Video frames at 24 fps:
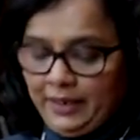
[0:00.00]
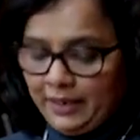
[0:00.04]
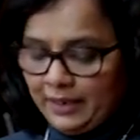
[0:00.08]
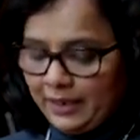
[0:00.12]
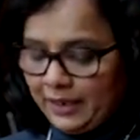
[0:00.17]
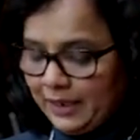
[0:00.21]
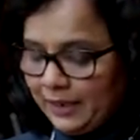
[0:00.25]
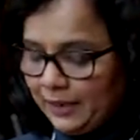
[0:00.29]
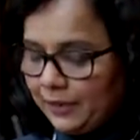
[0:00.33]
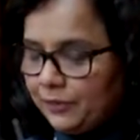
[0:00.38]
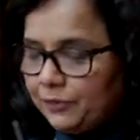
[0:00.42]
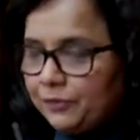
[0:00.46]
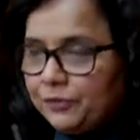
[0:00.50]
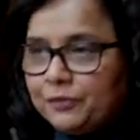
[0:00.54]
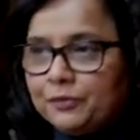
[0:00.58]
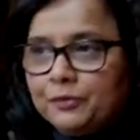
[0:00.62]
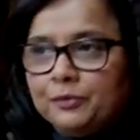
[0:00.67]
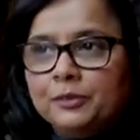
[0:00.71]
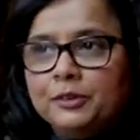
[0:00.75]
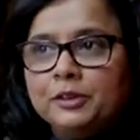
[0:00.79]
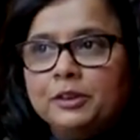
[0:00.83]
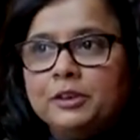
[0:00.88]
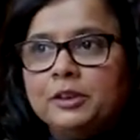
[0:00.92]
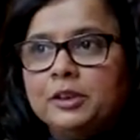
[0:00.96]
have
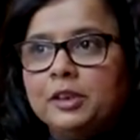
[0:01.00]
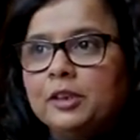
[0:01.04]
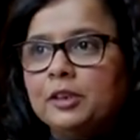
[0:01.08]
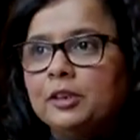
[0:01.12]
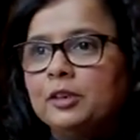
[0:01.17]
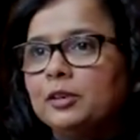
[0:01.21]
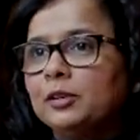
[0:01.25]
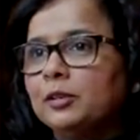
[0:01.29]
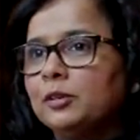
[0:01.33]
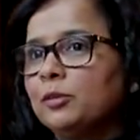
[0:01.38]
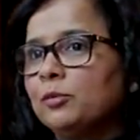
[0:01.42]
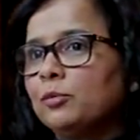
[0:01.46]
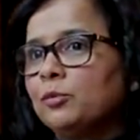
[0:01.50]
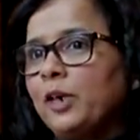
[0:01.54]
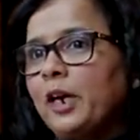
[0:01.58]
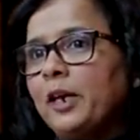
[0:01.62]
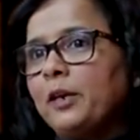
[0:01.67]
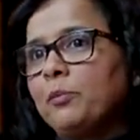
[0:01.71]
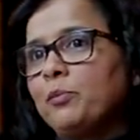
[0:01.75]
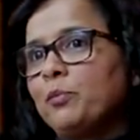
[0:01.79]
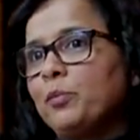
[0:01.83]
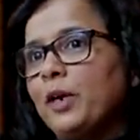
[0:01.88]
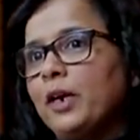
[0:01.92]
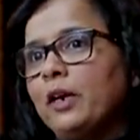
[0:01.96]
the
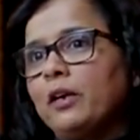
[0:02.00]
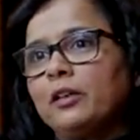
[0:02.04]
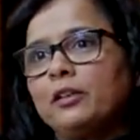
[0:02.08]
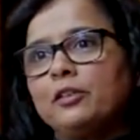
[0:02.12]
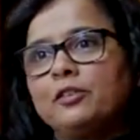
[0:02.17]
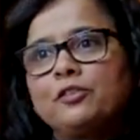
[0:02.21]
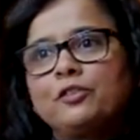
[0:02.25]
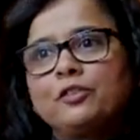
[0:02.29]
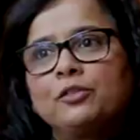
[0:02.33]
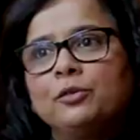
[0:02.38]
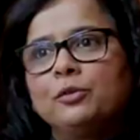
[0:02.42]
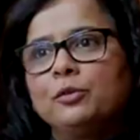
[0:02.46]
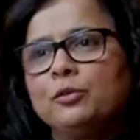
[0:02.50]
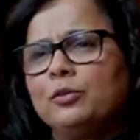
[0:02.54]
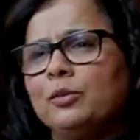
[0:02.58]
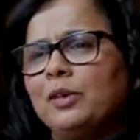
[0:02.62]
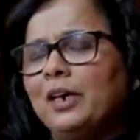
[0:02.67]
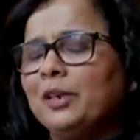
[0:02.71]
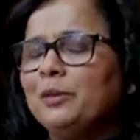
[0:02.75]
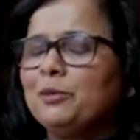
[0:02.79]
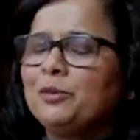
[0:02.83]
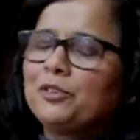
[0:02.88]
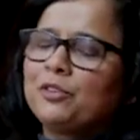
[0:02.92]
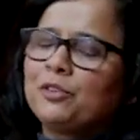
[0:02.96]
right parents
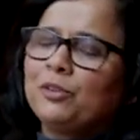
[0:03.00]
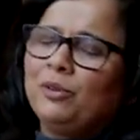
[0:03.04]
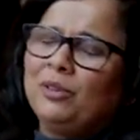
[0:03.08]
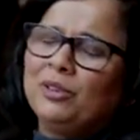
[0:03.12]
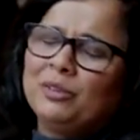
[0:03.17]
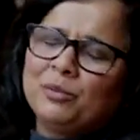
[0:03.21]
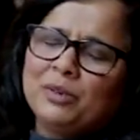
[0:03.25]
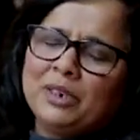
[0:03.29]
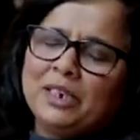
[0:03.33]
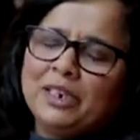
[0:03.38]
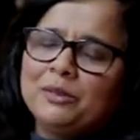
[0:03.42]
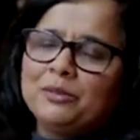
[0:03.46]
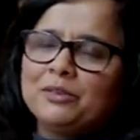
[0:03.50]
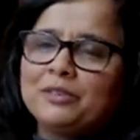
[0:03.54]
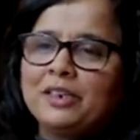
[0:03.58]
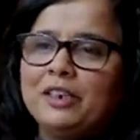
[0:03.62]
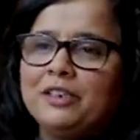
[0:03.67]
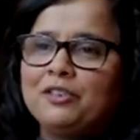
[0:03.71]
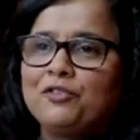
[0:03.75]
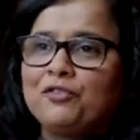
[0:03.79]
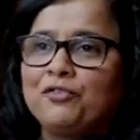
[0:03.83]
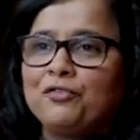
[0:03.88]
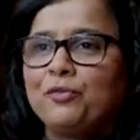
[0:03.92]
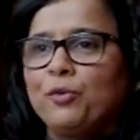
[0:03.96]
I was told when I was
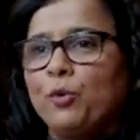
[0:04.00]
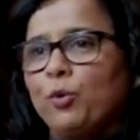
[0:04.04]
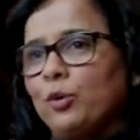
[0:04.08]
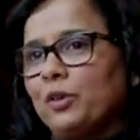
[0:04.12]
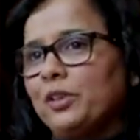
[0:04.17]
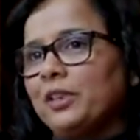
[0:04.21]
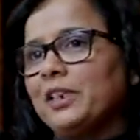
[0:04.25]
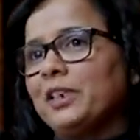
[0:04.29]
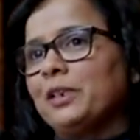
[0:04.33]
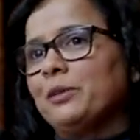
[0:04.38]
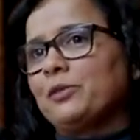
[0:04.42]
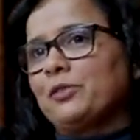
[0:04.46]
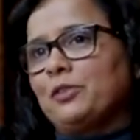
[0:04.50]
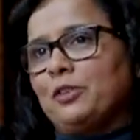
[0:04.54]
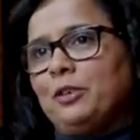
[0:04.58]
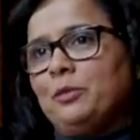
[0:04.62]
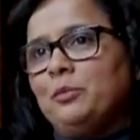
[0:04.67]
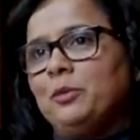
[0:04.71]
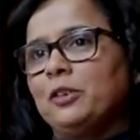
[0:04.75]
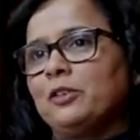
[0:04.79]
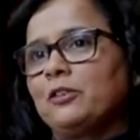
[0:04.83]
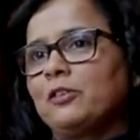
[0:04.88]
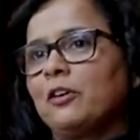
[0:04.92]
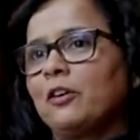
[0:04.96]
age 4 that I was going to
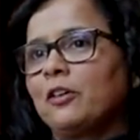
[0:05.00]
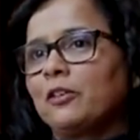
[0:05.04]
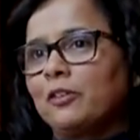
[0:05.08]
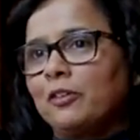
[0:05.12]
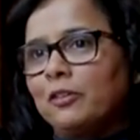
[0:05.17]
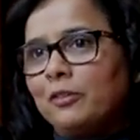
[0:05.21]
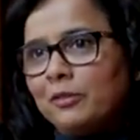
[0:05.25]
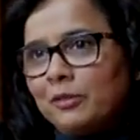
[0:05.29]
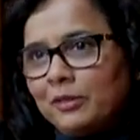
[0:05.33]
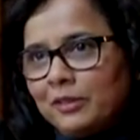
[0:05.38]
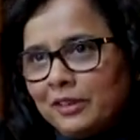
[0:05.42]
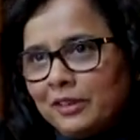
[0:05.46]
be a doctor.